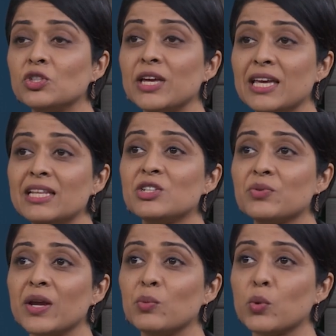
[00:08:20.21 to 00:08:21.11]
to
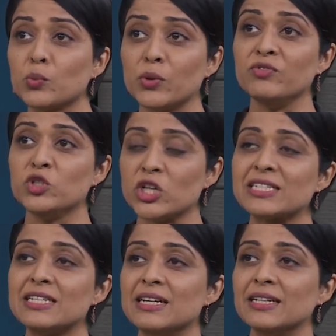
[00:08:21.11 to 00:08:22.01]
illustrate what we've
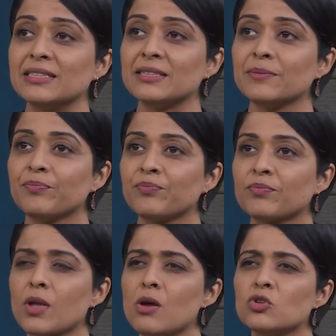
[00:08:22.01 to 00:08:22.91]
just learned.
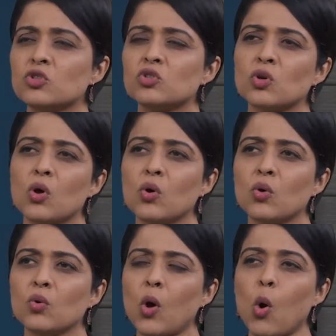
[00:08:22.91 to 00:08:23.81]

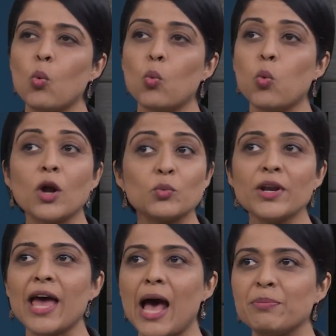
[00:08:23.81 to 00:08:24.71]
So, what
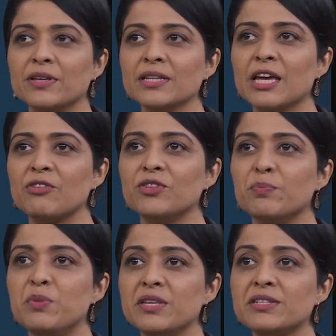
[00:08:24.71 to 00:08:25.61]
would happen if the
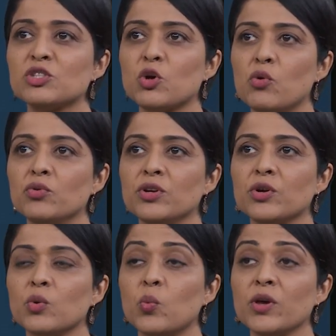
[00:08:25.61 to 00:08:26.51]
business
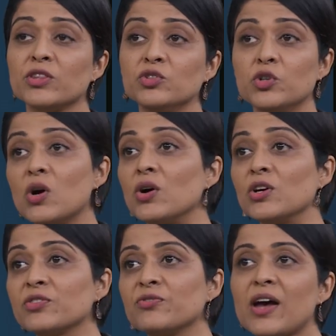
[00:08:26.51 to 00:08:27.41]
owner
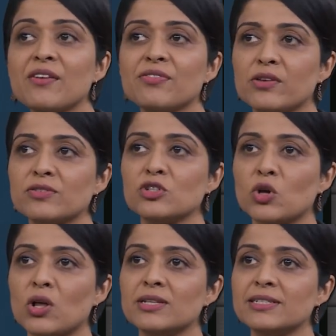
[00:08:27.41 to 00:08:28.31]
withdraws
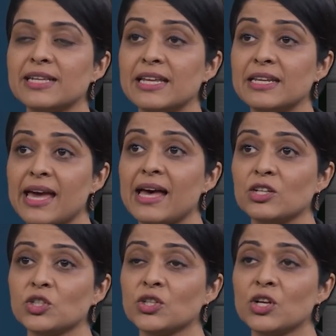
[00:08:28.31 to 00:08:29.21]
$5,000 in
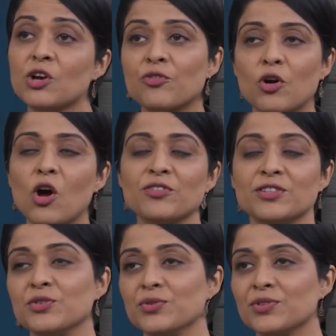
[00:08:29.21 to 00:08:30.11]
cash for
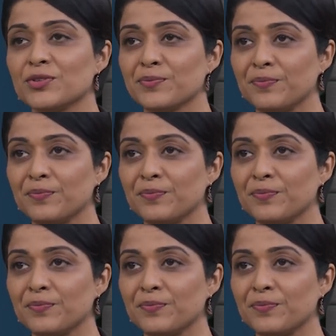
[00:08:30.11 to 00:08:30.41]
office use?